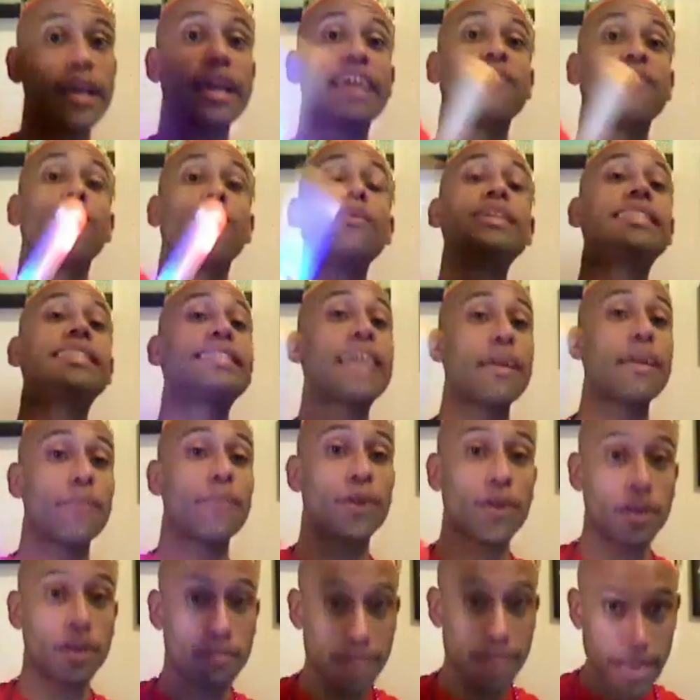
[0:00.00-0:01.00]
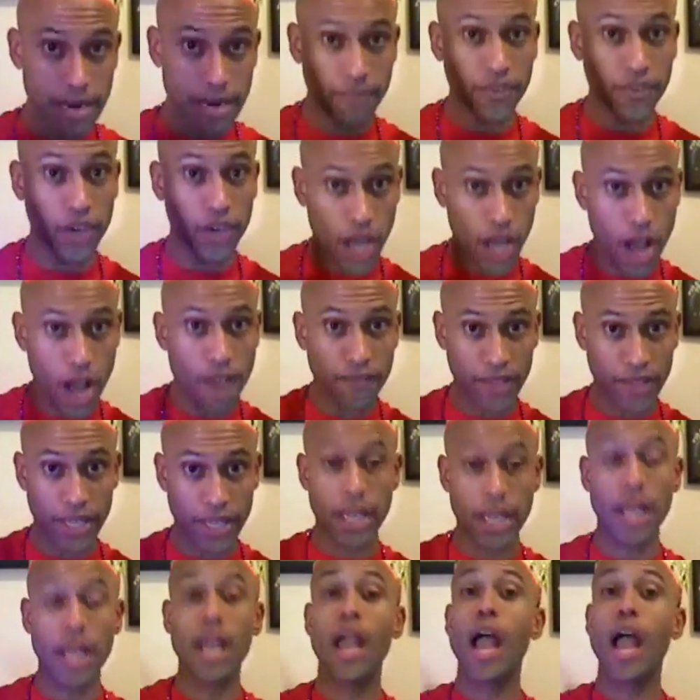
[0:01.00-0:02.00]
If we say we're going to meet up for
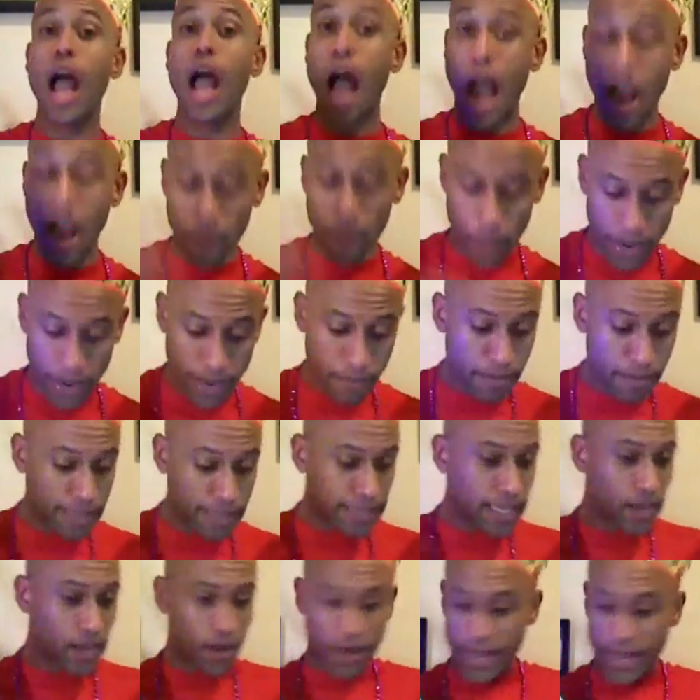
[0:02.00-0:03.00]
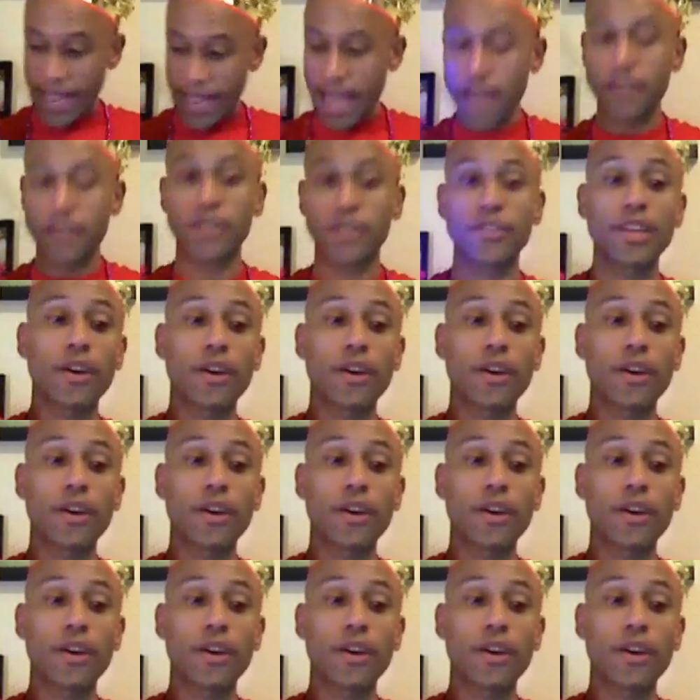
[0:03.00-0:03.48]
coffee, we can bust out our calendars.